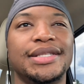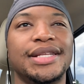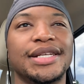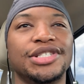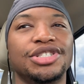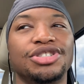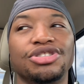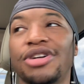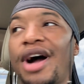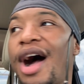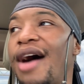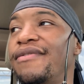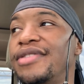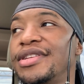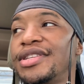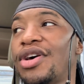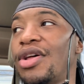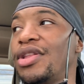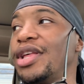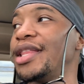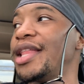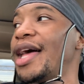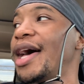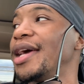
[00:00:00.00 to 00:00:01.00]
This drive is
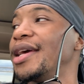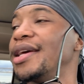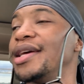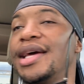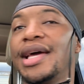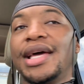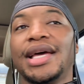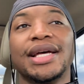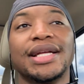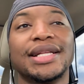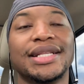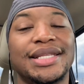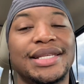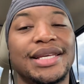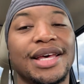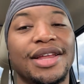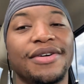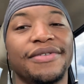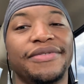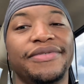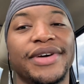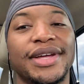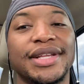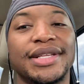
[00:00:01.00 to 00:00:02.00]
only like
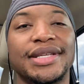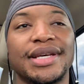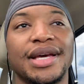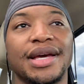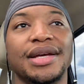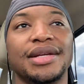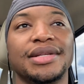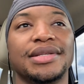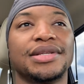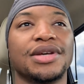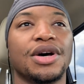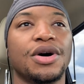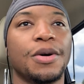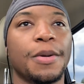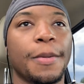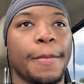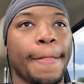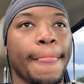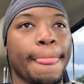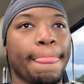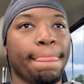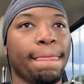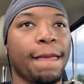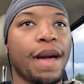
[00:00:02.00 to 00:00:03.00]
10 or 15, so
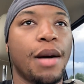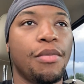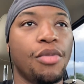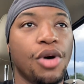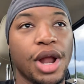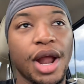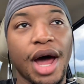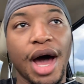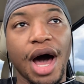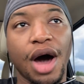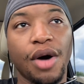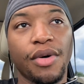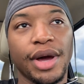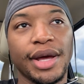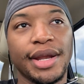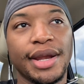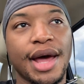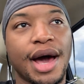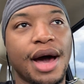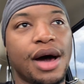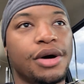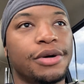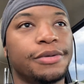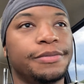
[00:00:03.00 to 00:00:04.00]
I'm on the highway
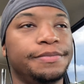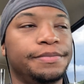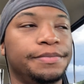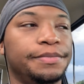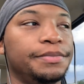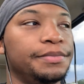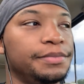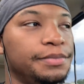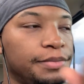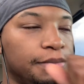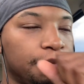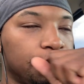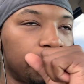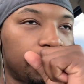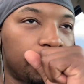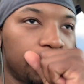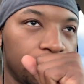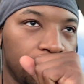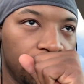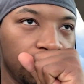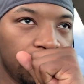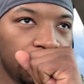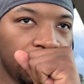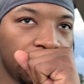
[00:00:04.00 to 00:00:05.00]
now.
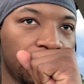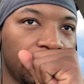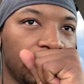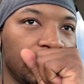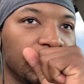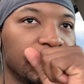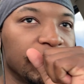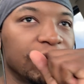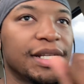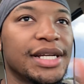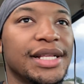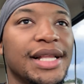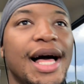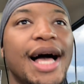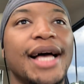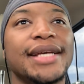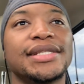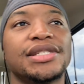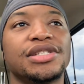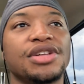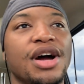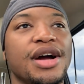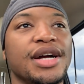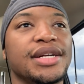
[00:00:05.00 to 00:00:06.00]

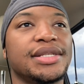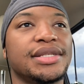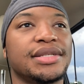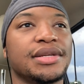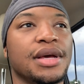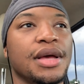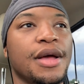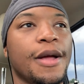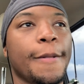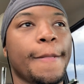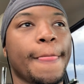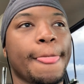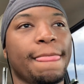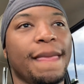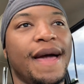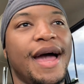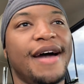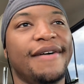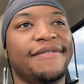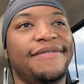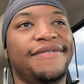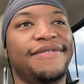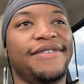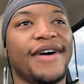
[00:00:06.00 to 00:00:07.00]
Class starts
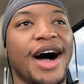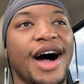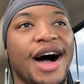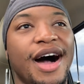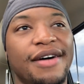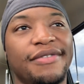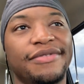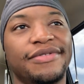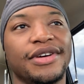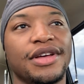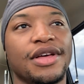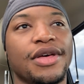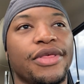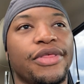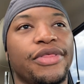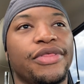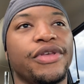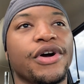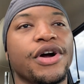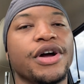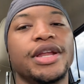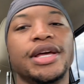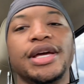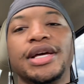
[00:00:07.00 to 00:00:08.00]
at
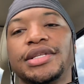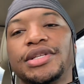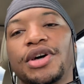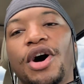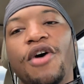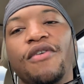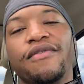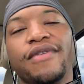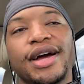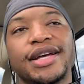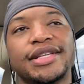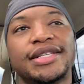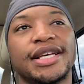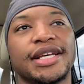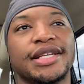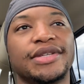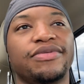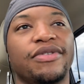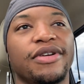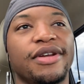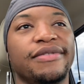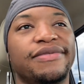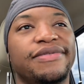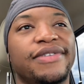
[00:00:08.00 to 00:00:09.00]
5:30. It's over at
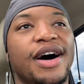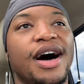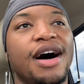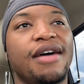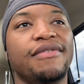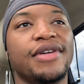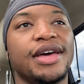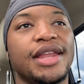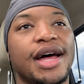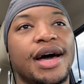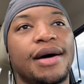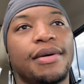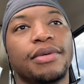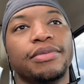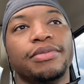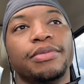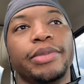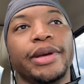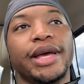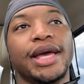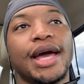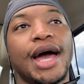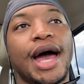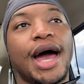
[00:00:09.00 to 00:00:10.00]
6:45, and I will
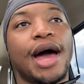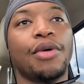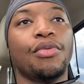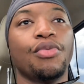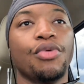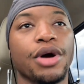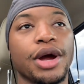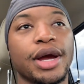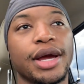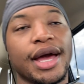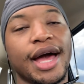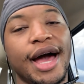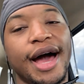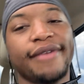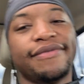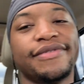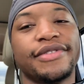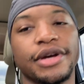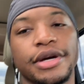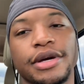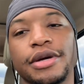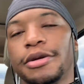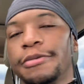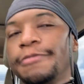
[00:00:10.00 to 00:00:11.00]
be at work
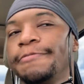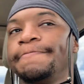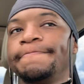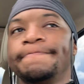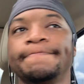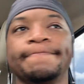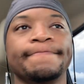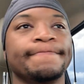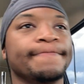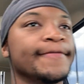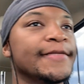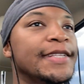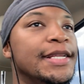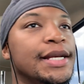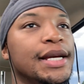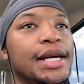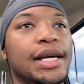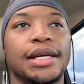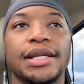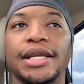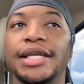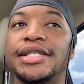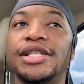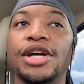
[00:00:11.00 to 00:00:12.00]
after.
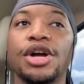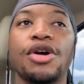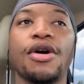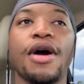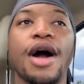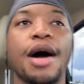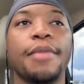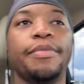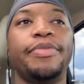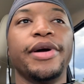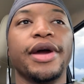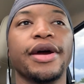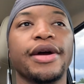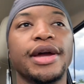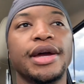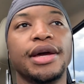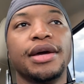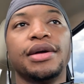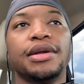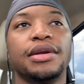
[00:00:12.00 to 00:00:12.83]
This is the grind period.